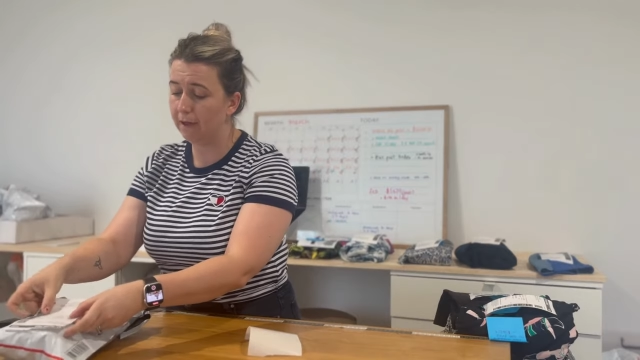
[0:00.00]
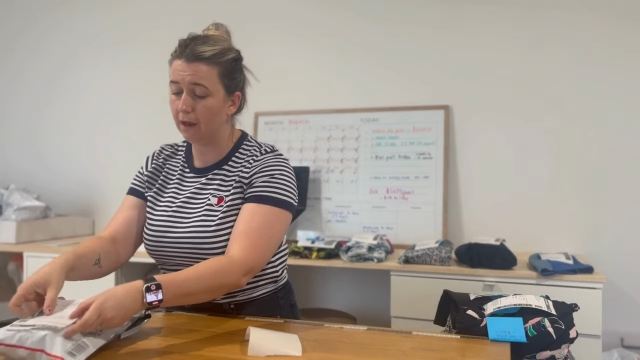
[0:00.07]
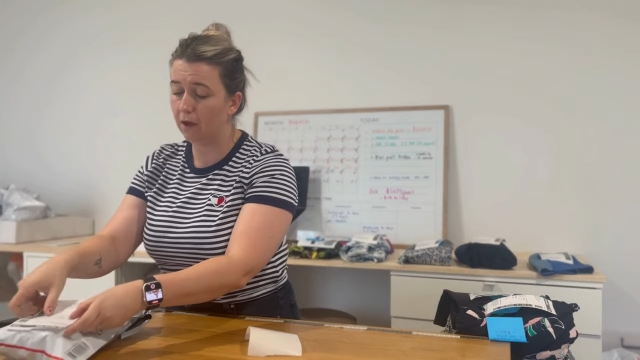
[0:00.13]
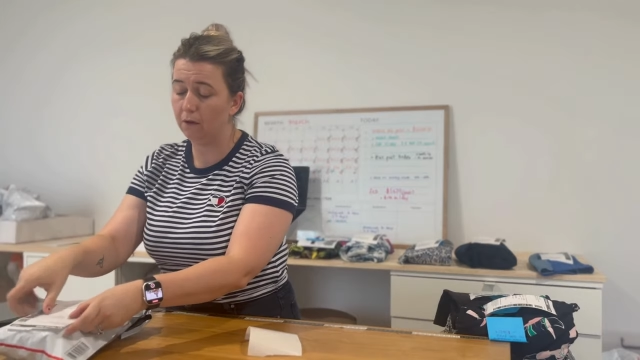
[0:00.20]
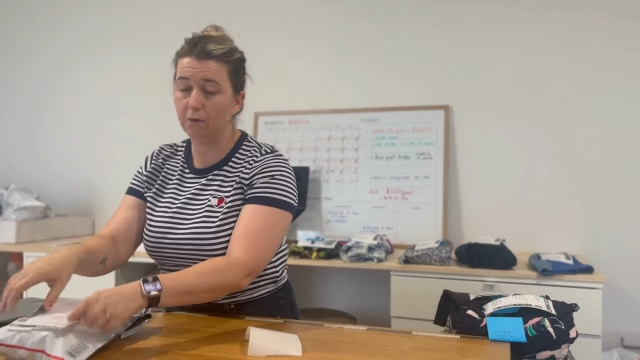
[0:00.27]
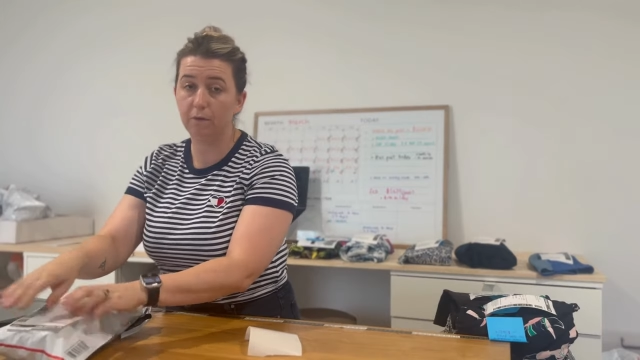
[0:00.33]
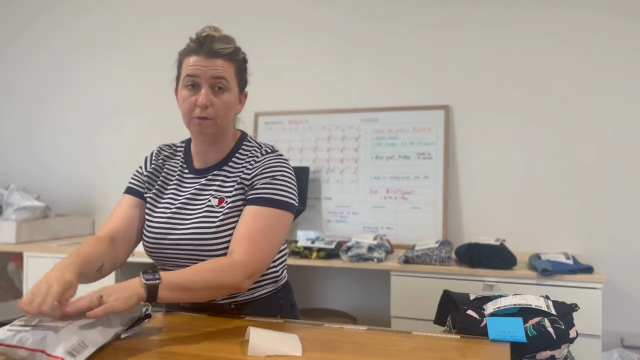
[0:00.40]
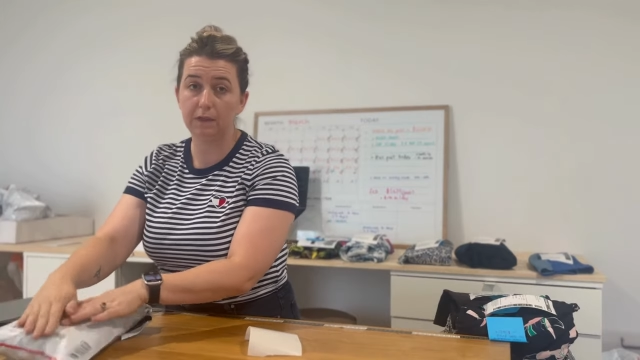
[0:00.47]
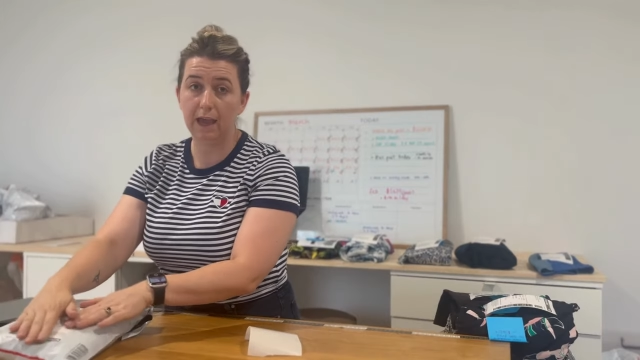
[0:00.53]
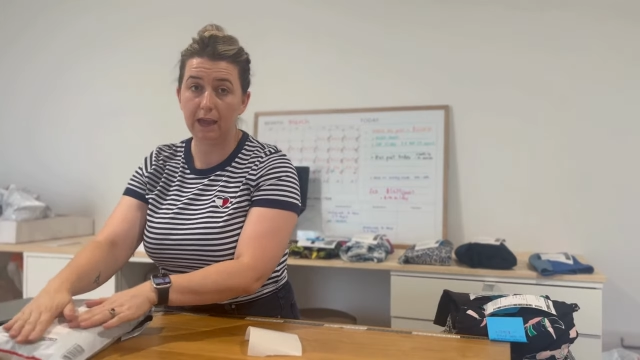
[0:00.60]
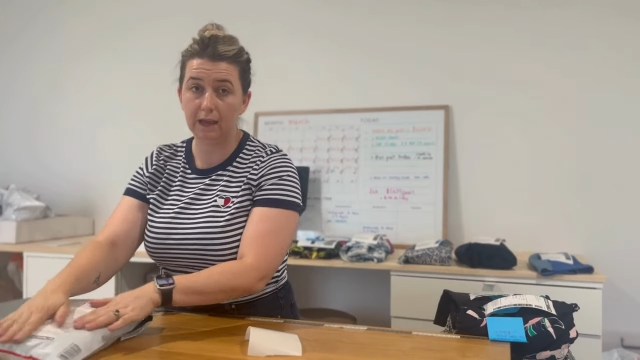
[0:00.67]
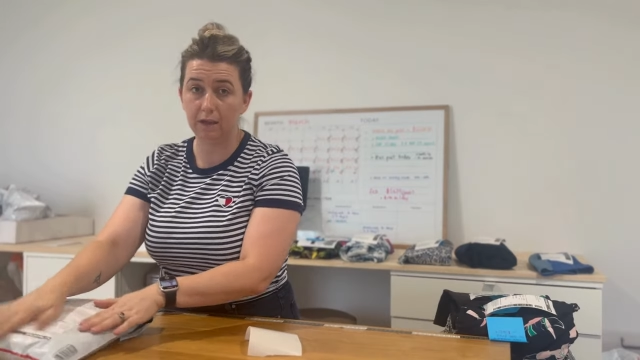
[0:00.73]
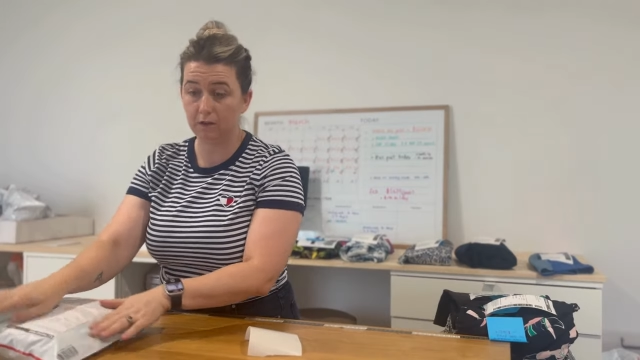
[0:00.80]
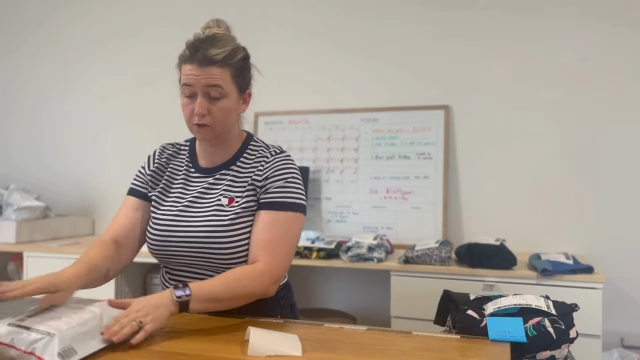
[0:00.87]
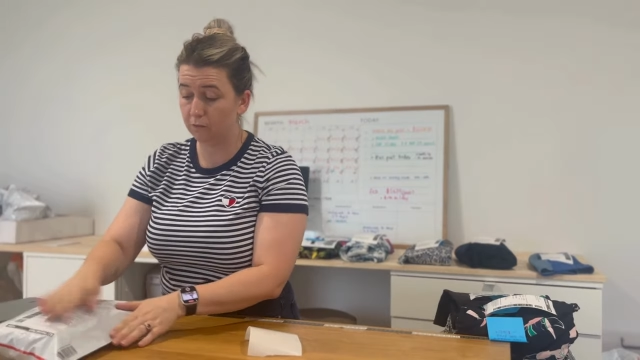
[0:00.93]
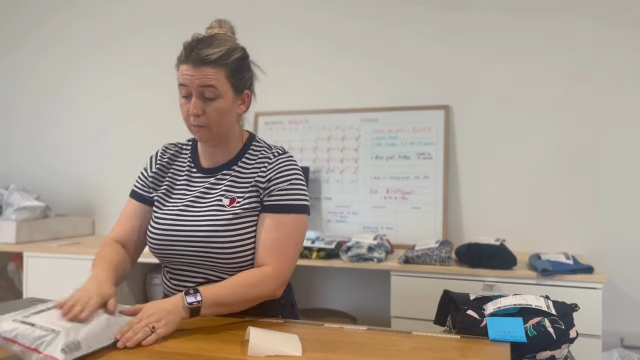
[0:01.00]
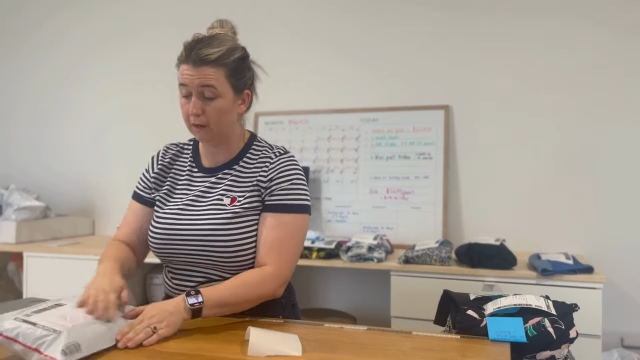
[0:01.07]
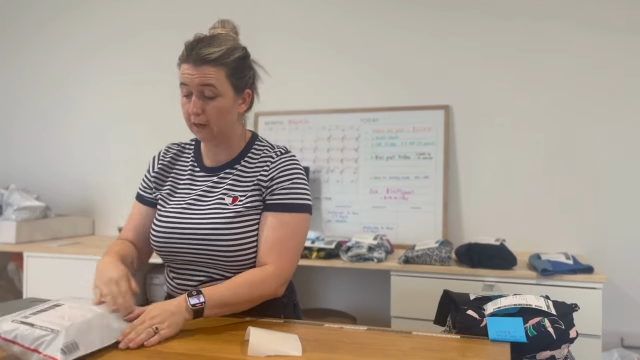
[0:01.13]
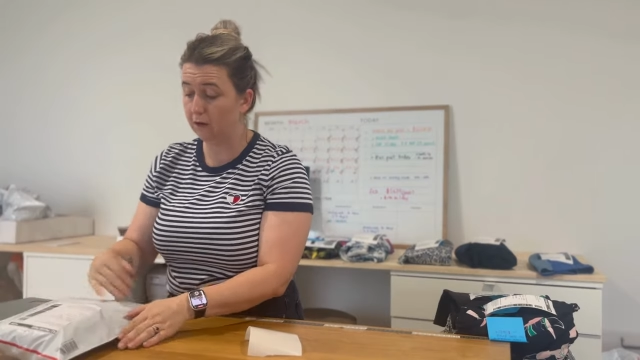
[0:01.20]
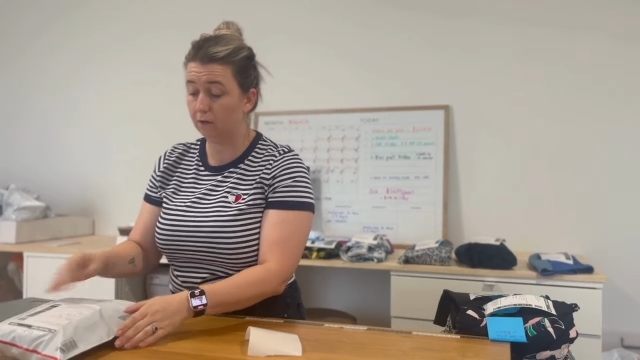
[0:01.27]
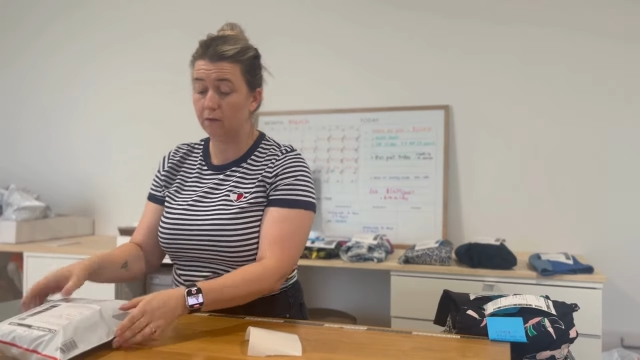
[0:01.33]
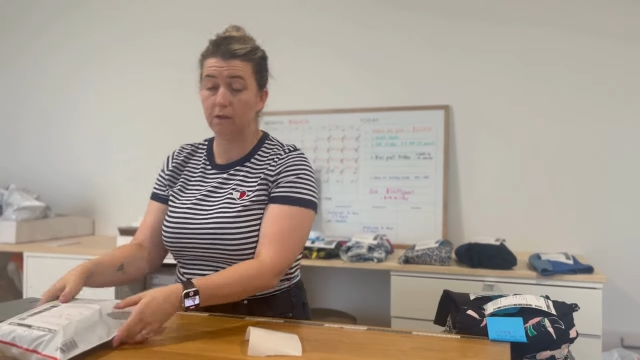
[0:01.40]
but I'll take
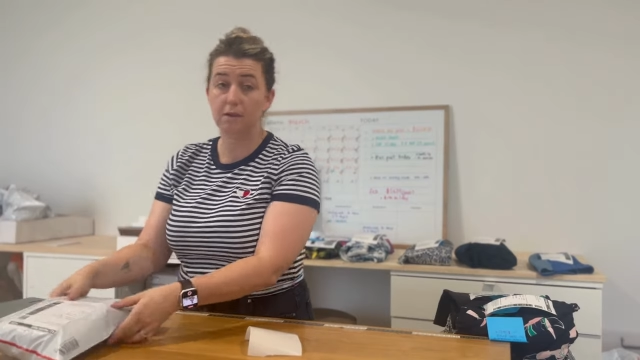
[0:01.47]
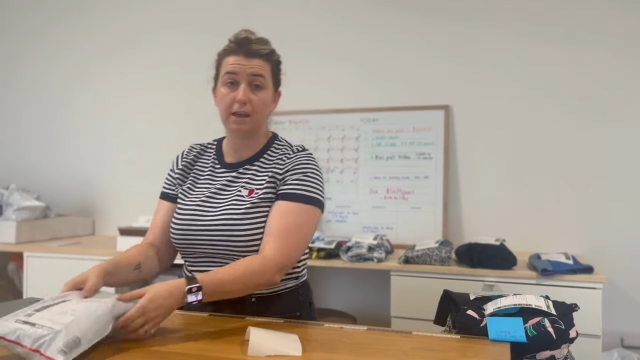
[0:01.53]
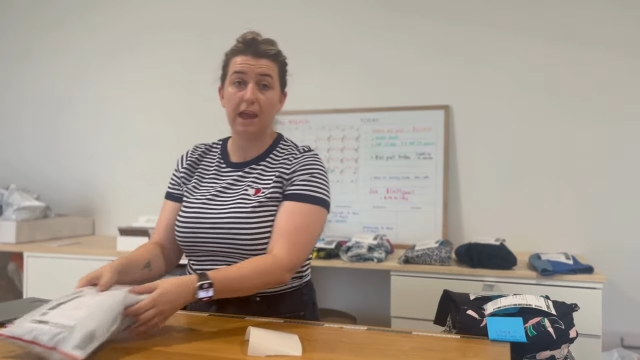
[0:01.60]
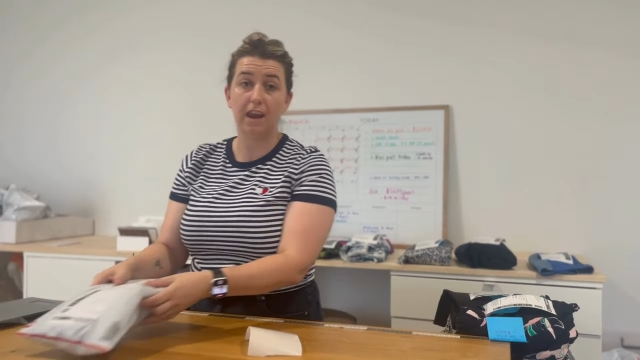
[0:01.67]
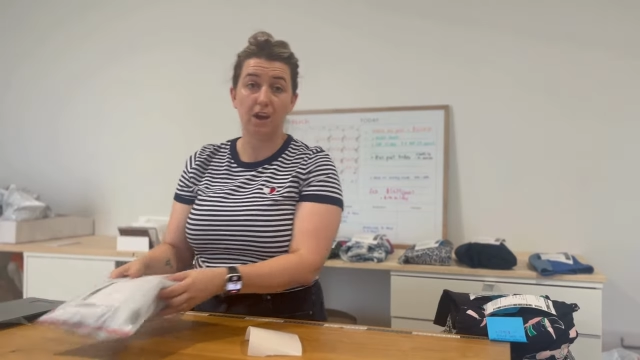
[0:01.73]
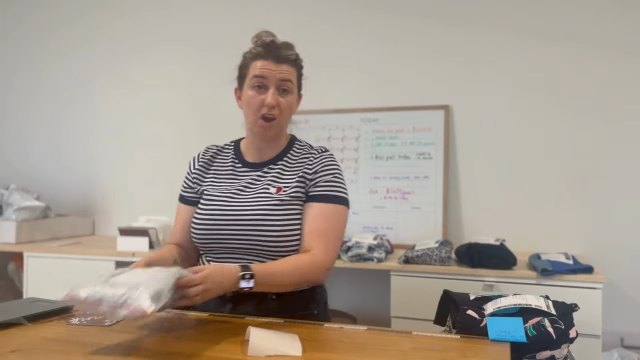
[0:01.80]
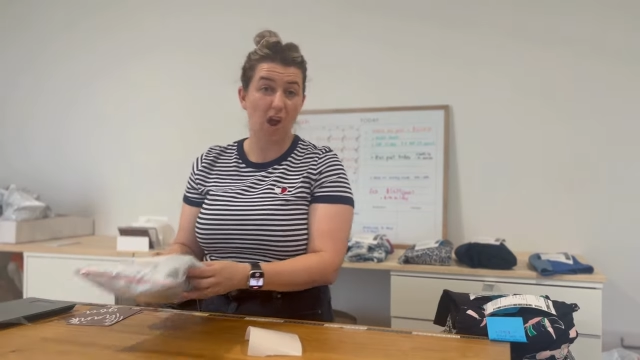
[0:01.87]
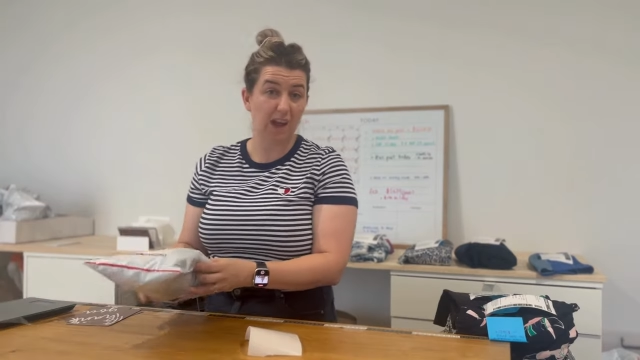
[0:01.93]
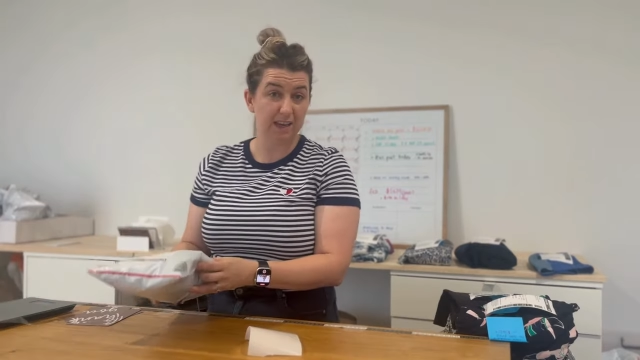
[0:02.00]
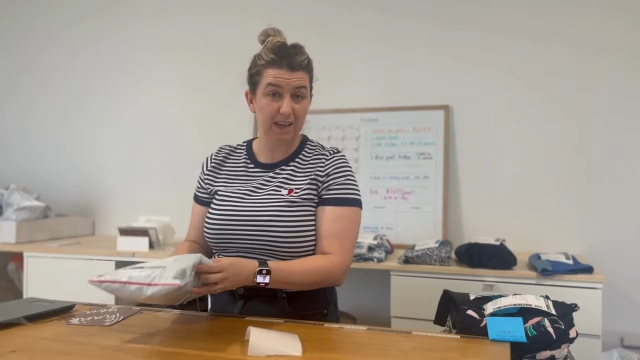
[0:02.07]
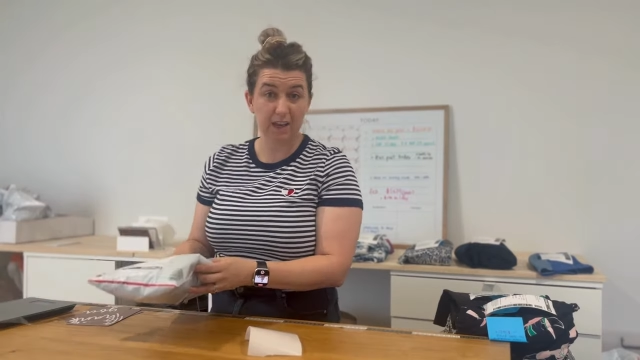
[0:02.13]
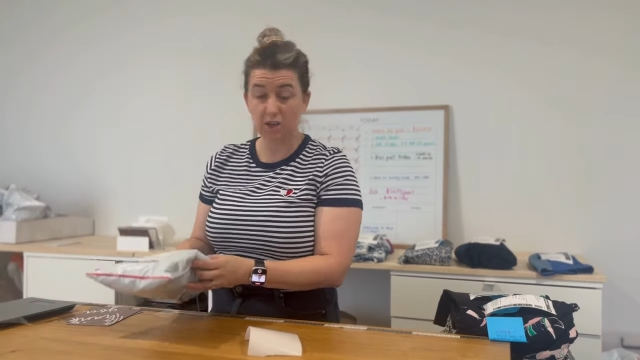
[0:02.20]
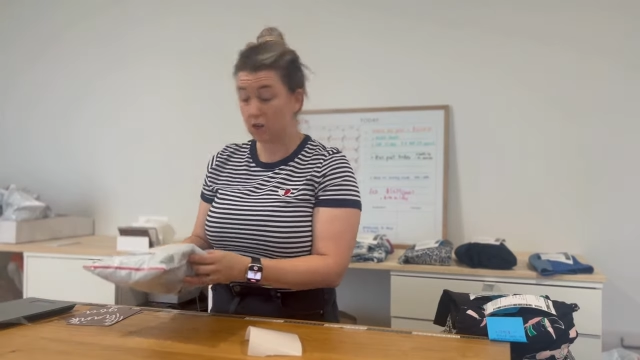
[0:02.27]
$20 and a nine day